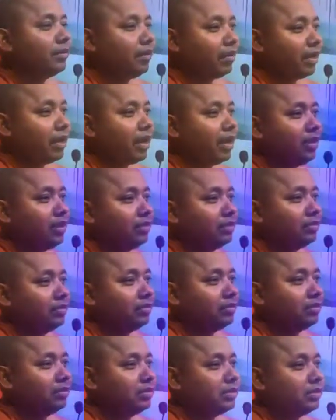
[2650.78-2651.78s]
Okay?
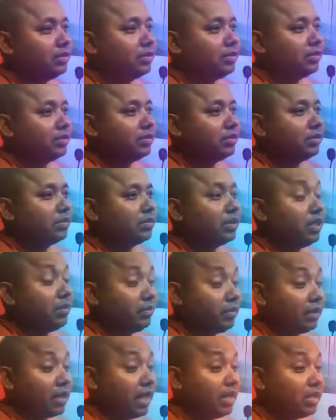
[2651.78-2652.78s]

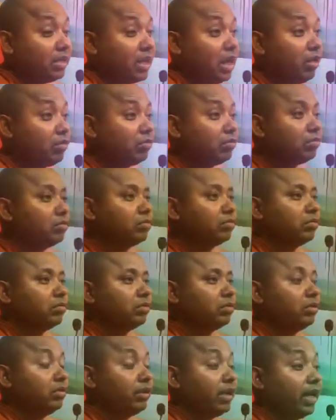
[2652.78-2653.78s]
Even right now,
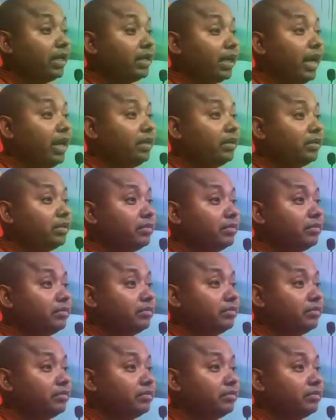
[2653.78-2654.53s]
you can get it.